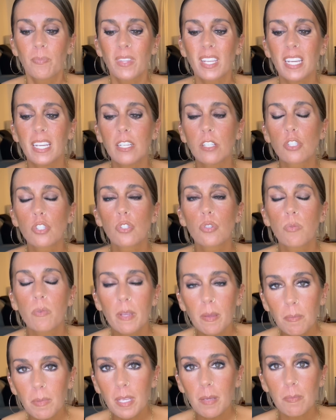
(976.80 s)

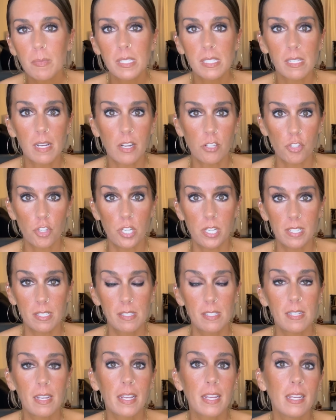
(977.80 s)
extremely
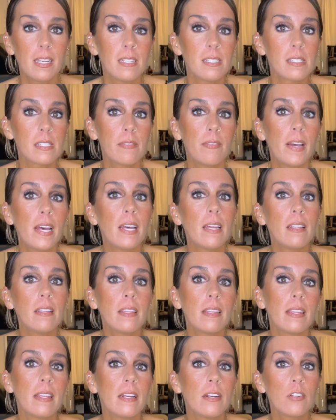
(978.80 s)
misogynistic and has
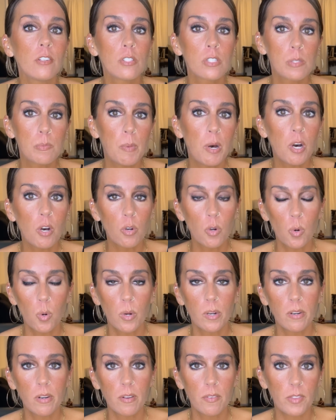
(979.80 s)
found their small
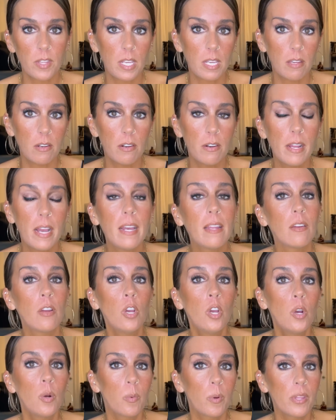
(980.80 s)
corner of the internet
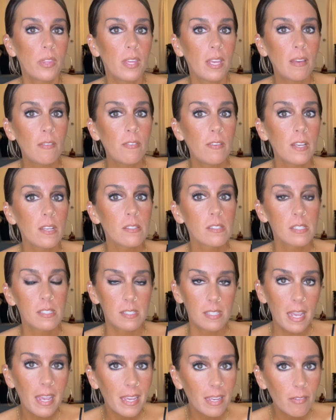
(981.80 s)
where they feel
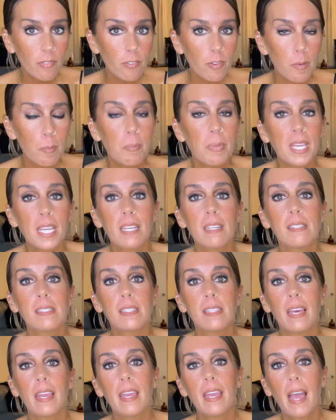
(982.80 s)
safe because
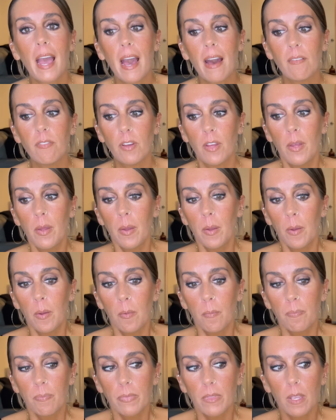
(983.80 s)
they have
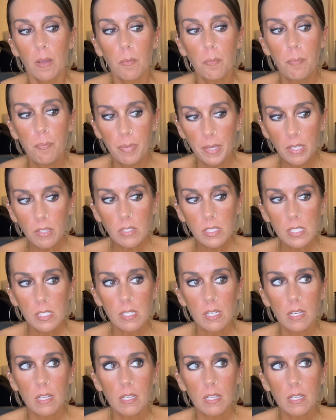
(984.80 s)
built